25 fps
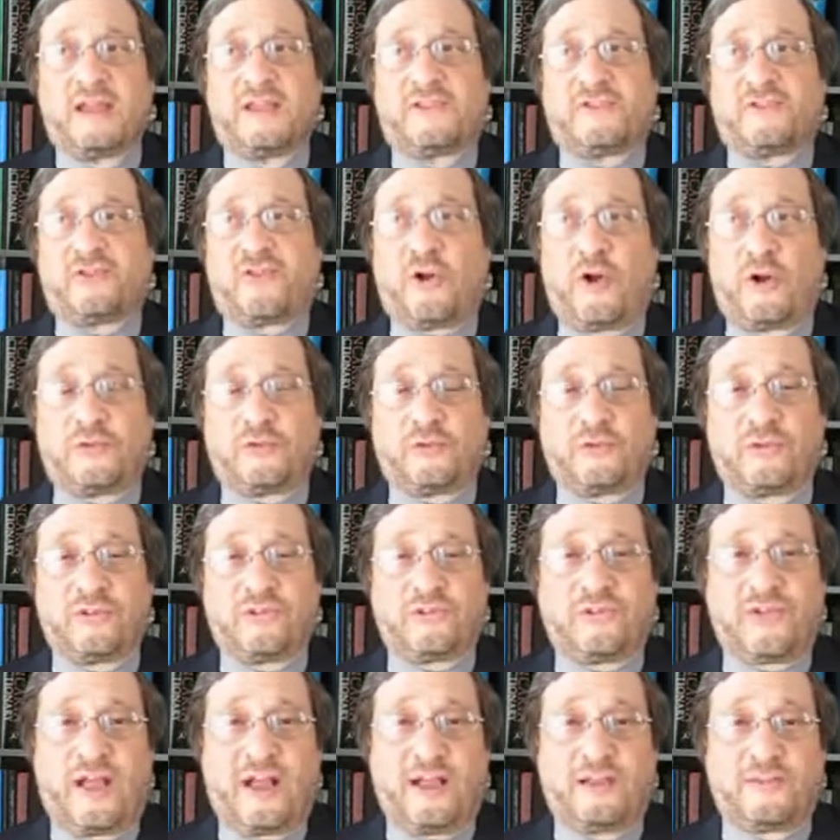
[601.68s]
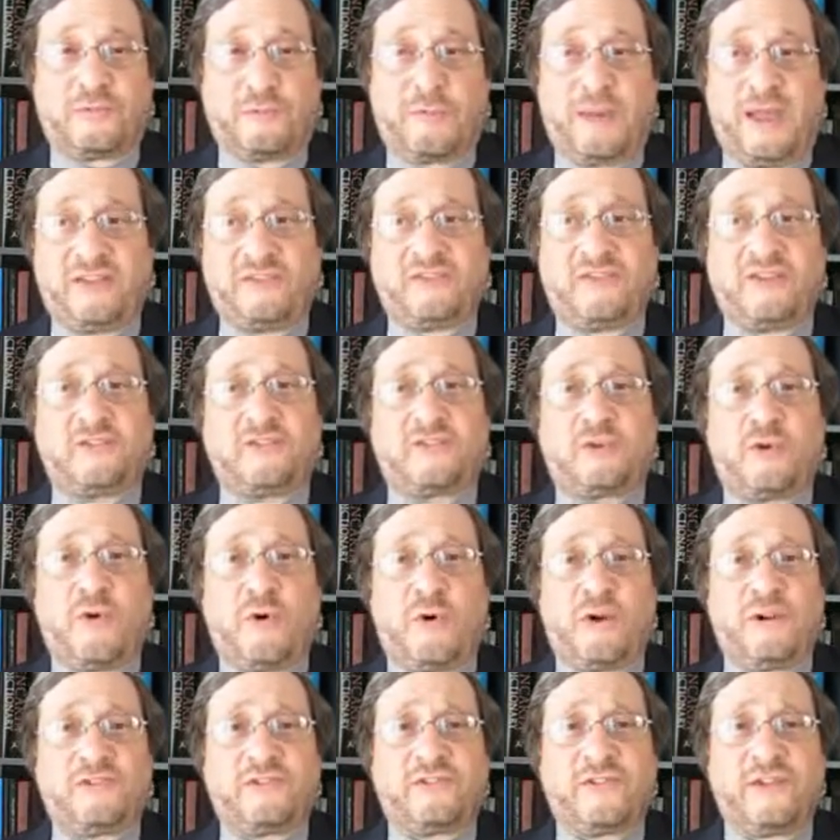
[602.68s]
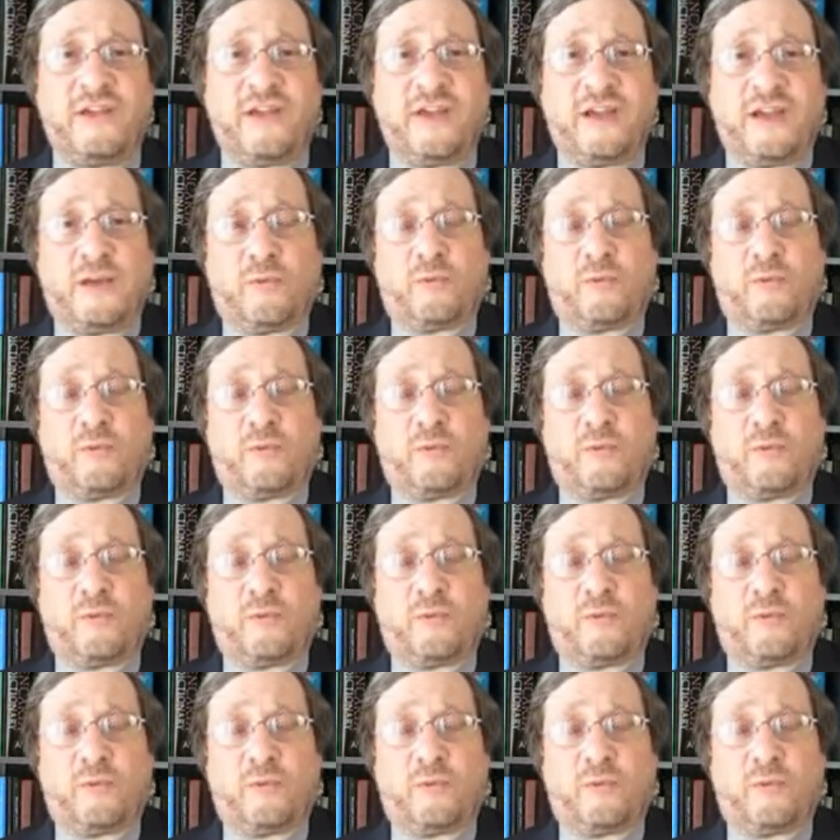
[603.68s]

It starts with a science basics course,